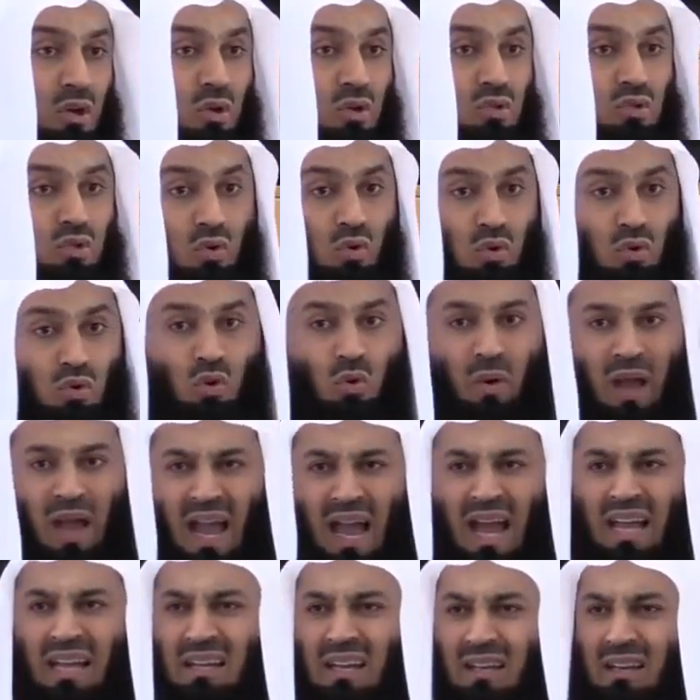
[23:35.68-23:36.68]
those who you
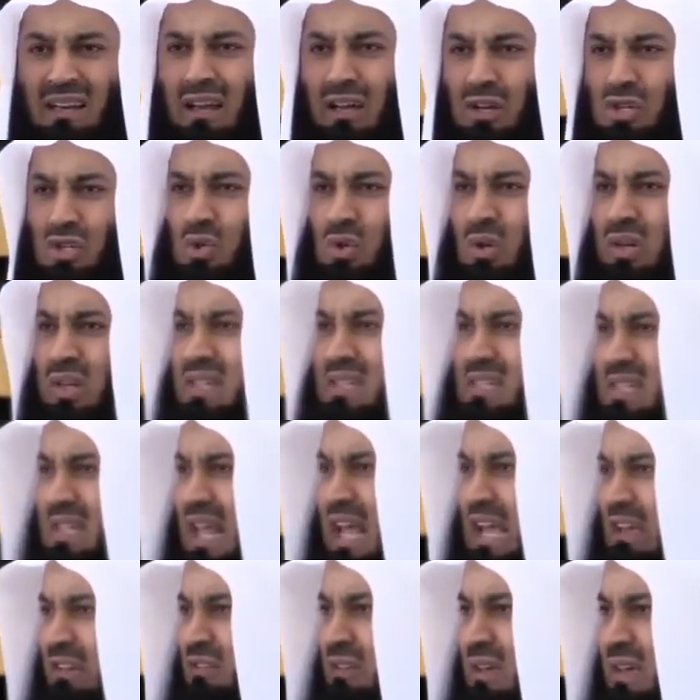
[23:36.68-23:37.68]
had a luxurious
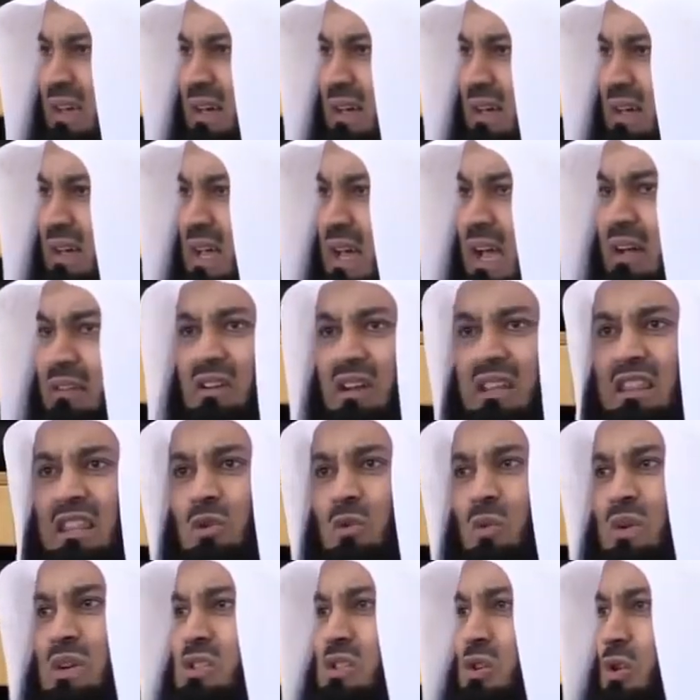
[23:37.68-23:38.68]
life here.
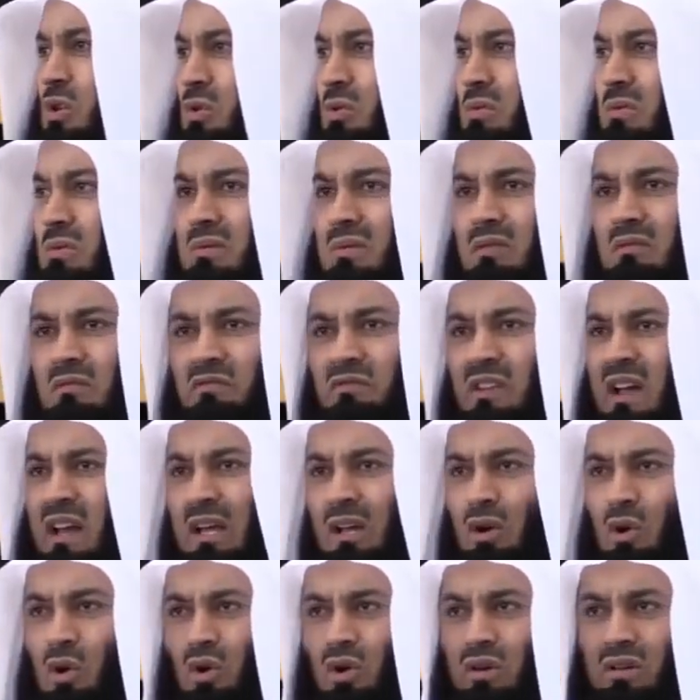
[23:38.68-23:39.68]
Everything was
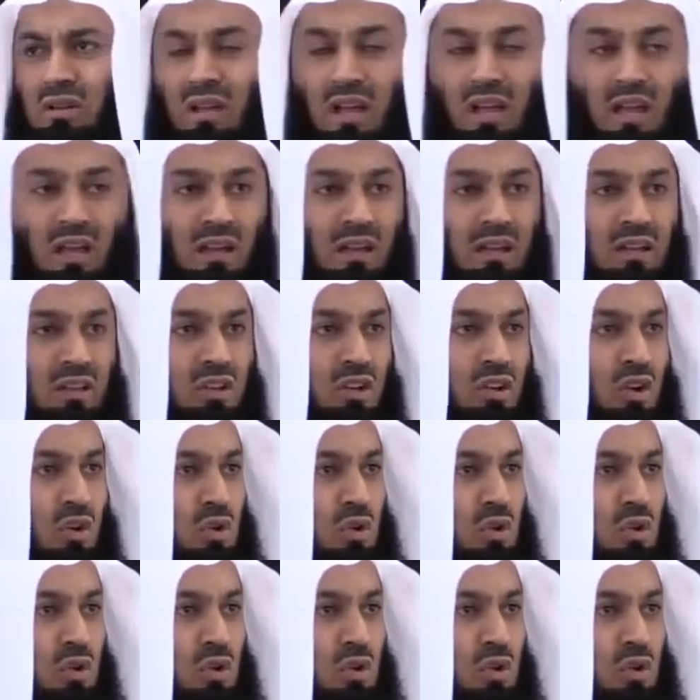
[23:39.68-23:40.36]
very good. You